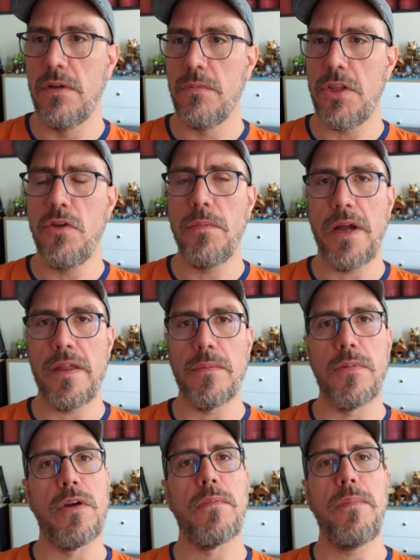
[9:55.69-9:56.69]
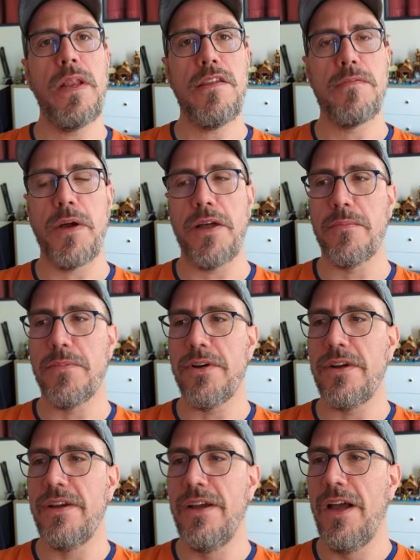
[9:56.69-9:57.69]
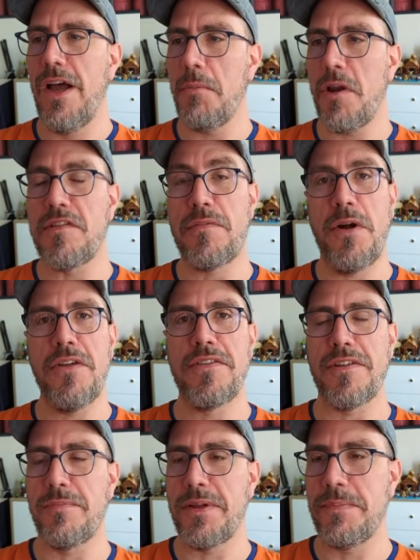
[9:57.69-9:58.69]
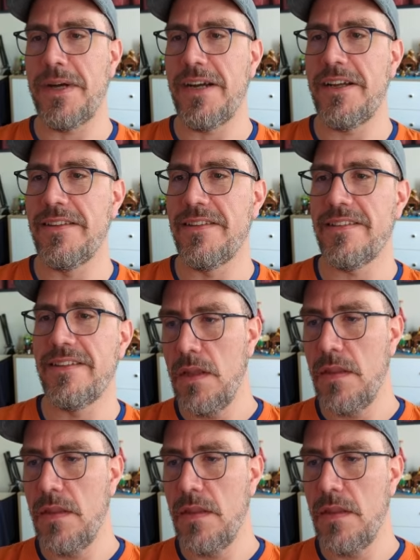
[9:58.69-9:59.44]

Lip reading: When you buy the book, please buy the book. I'm not sponsored, but buy it.